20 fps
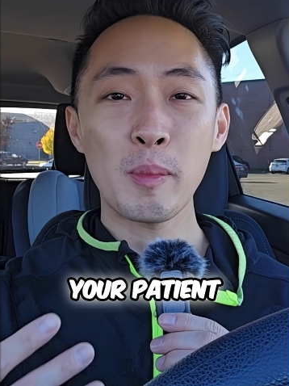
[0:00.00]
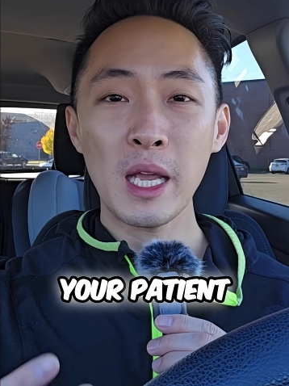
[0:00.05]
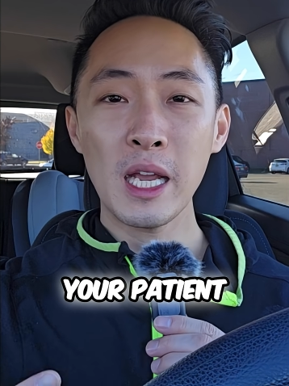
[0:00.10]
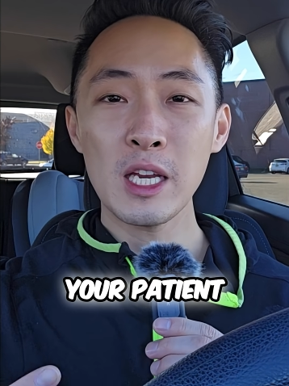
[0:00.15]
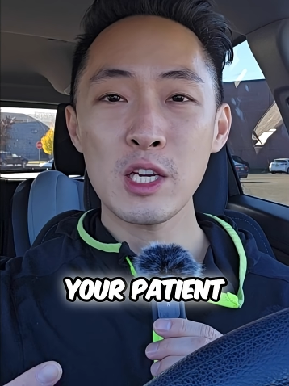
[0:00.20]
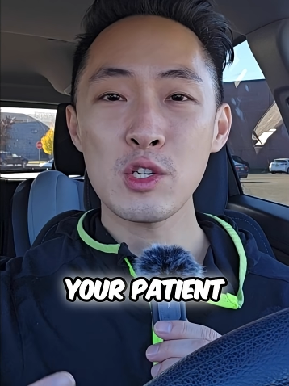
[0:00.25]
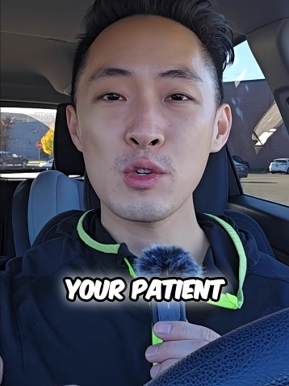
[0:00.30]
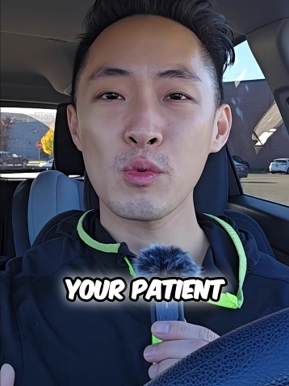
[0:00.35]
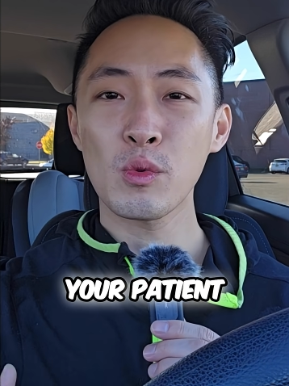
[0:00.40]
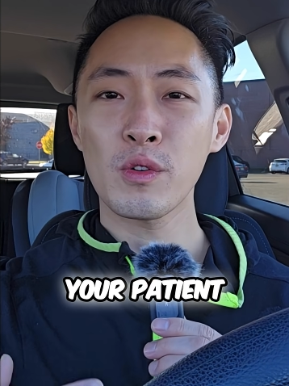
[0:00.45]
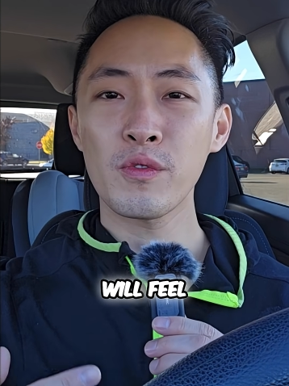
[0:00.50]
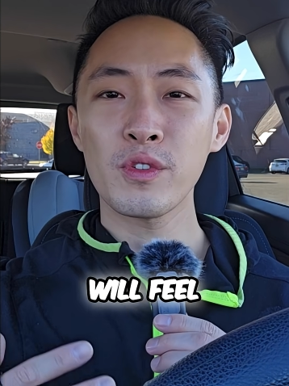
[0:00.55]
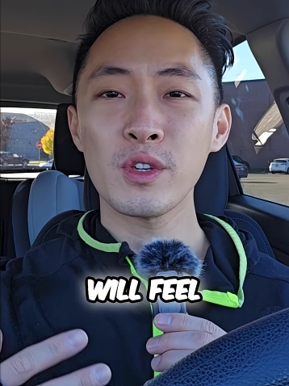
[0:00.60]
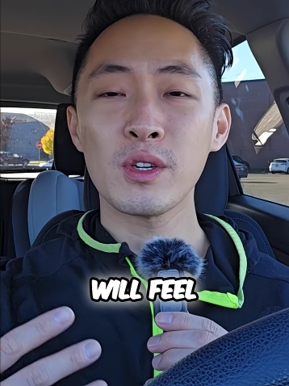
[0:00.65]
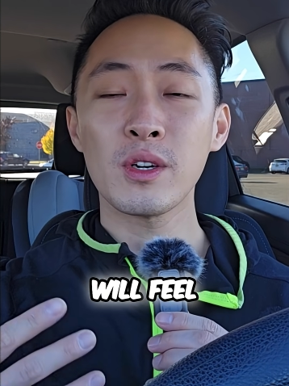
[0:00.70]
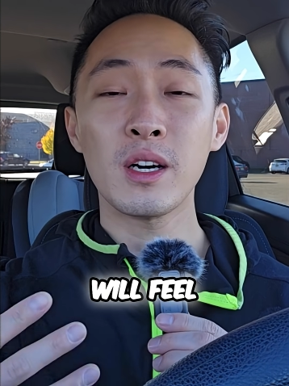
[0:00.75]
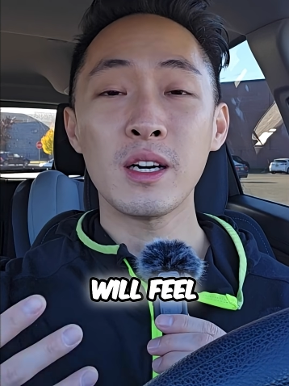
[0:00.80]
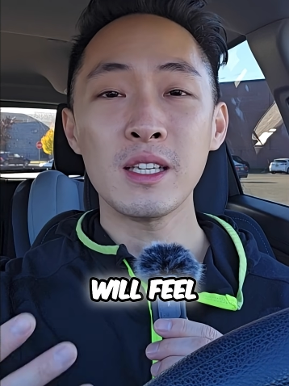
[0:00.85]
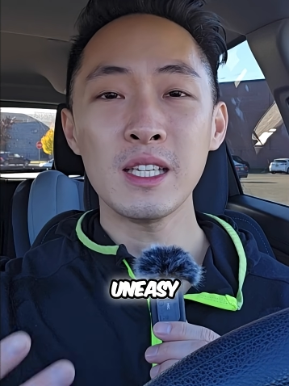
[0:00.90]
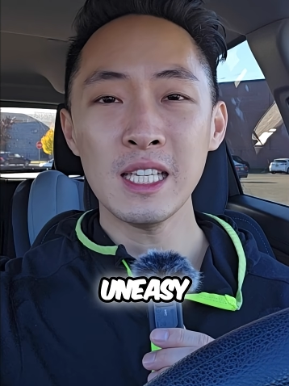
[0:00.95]
patient will
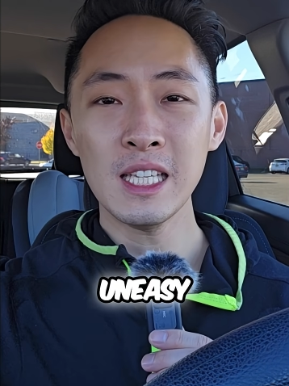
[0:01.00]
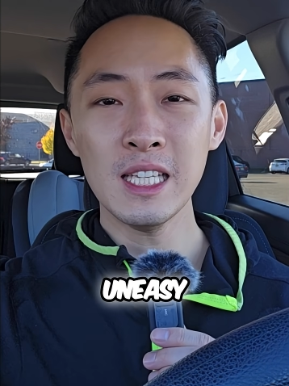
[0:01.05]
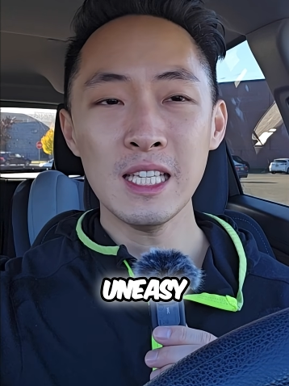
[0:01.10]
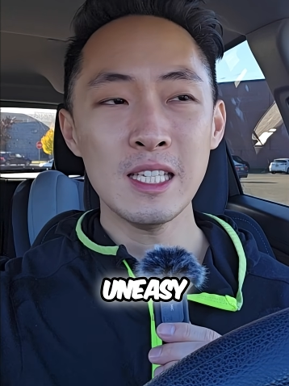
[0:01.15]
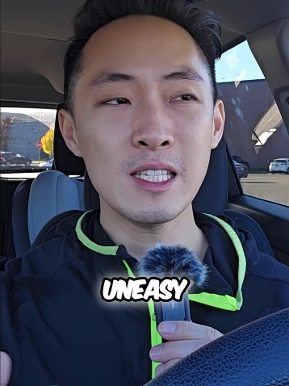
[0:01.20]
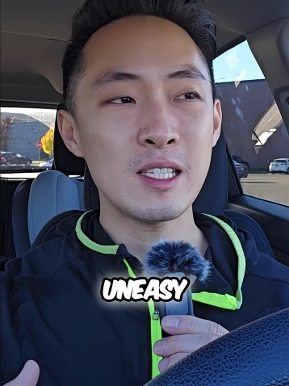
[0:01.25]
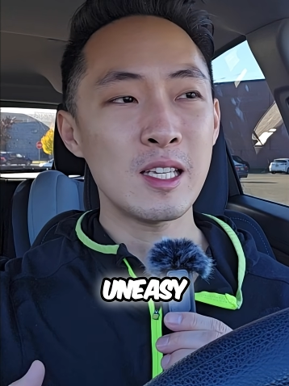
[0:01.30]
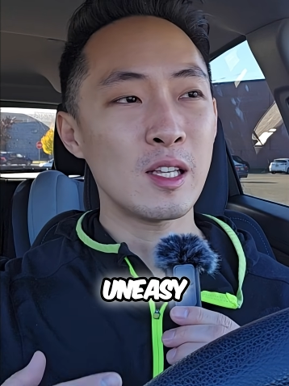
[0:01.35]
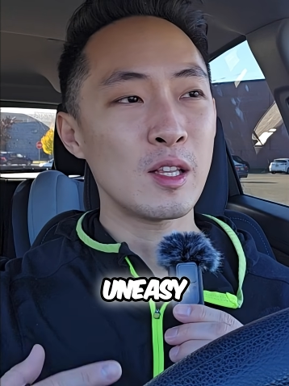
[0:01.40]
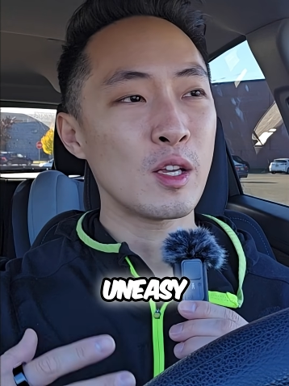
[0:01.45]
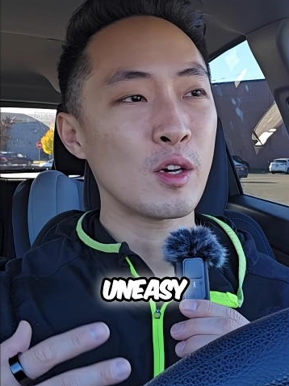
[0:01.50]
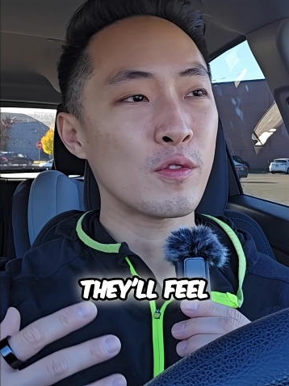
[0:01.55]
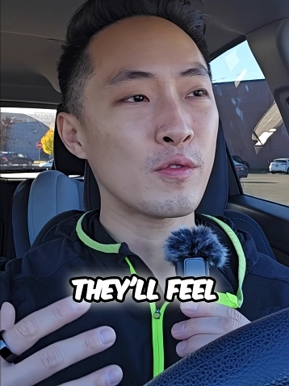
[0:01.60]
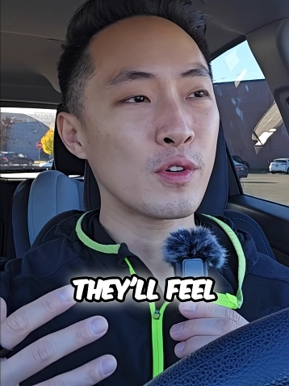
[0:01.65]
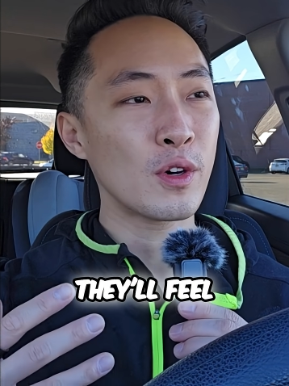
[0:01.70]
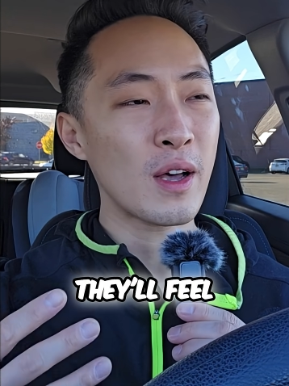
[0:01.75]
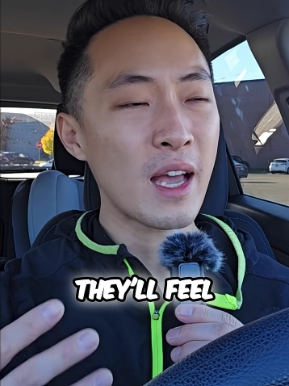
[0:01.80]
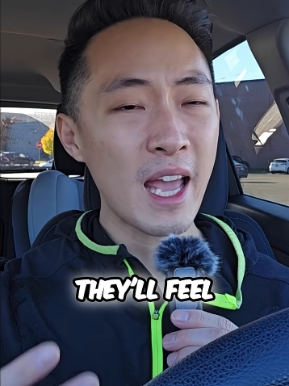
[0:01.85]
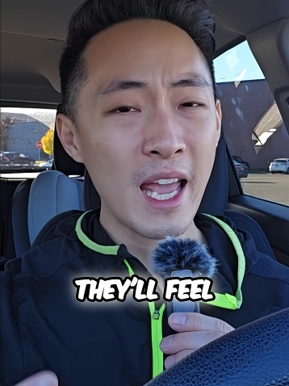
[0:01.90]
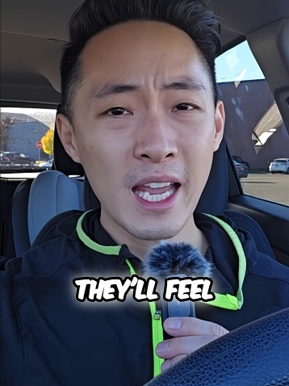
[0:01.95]
feel uneasy, they'll
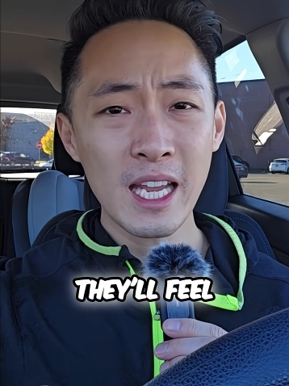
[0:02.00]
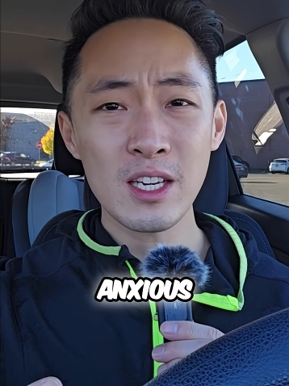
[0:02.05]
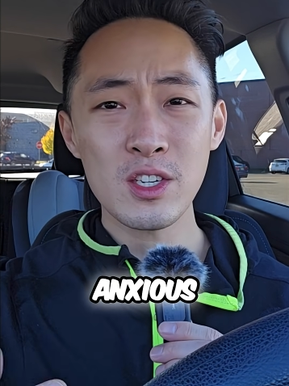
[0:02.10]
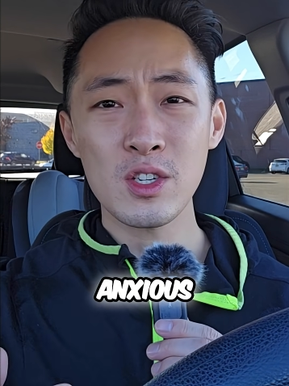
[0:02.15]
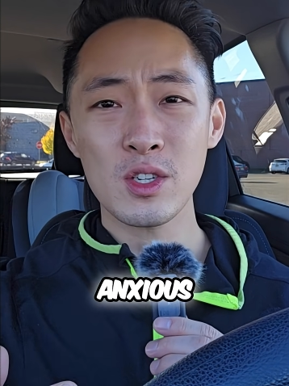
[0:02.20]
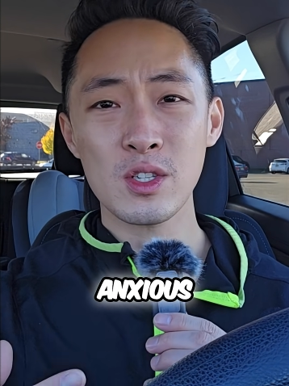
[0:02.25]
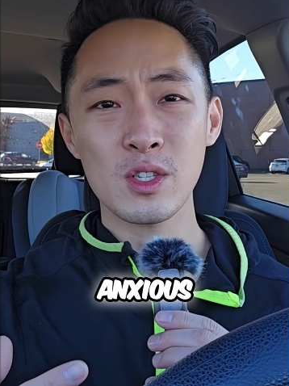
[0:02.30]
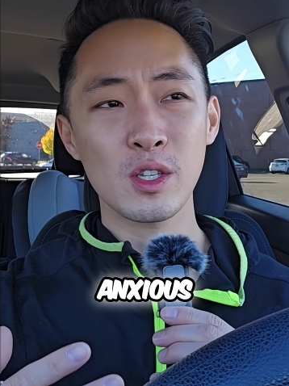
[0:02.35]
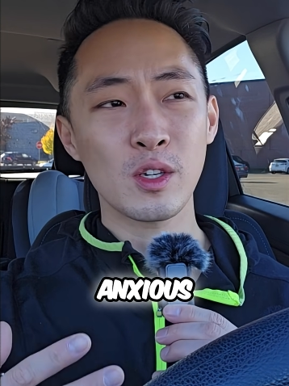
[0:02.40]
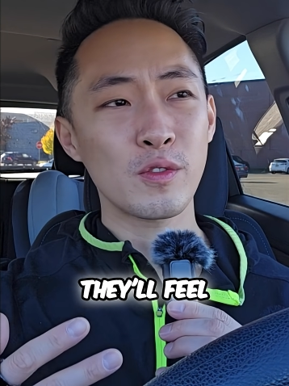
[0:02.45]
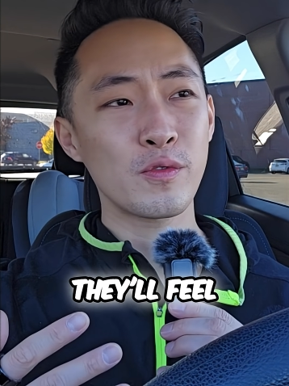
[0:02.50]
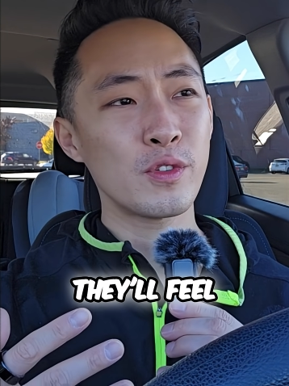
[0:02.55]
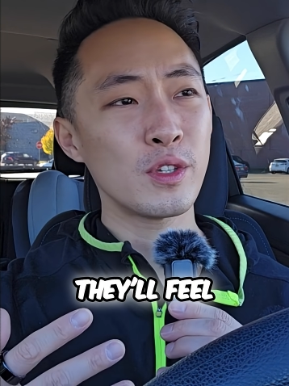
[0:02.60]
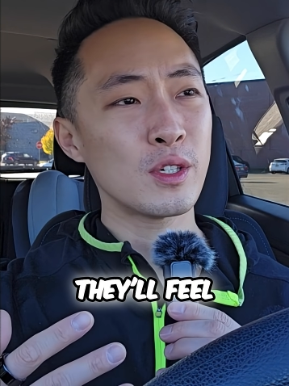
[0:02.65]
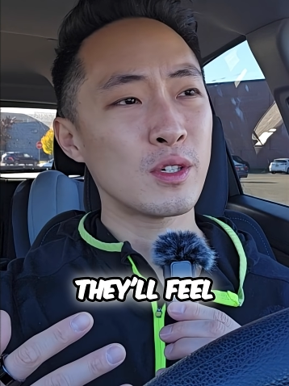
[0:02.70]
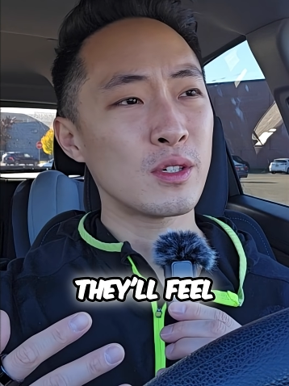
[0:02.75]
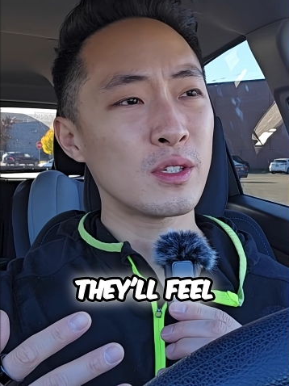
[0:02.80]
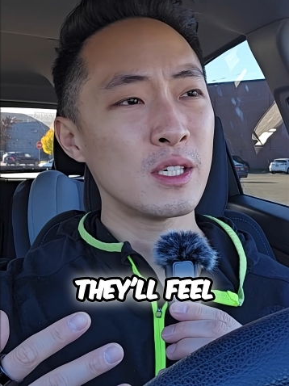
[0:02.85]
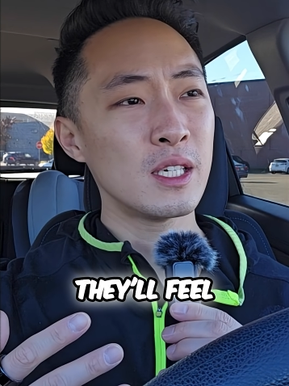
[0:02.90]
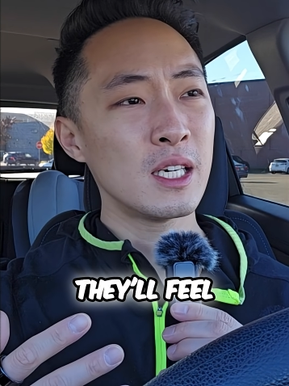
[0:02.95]
feel anxious, they'll
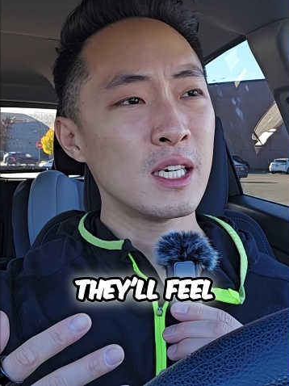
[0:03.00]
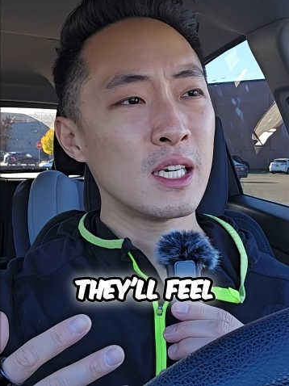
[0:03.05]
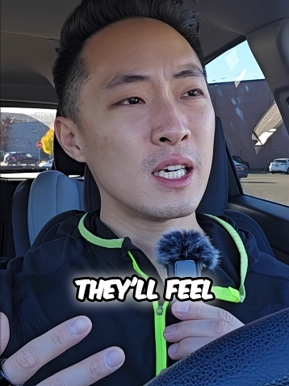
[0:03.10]
feel